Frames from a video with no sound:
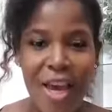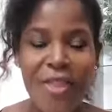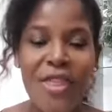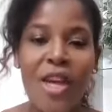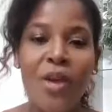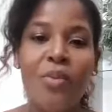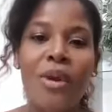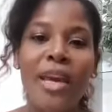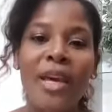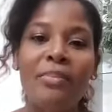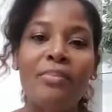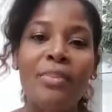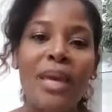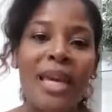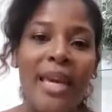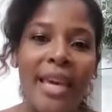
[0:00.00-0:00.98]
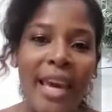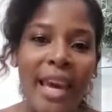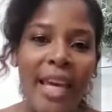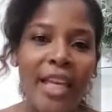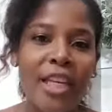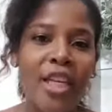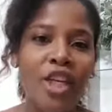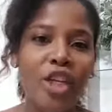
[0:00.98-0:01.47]
then we can
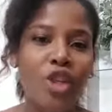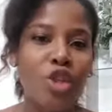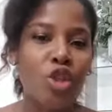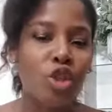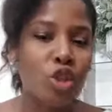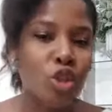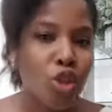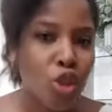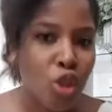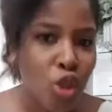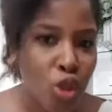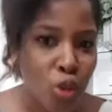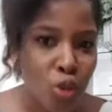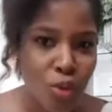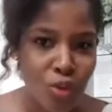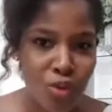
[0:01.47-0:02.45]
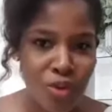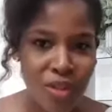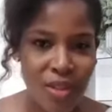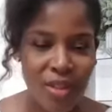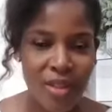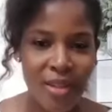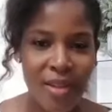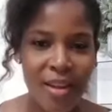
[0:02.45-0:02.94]
begin to
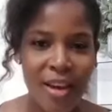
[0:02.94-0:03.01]
choose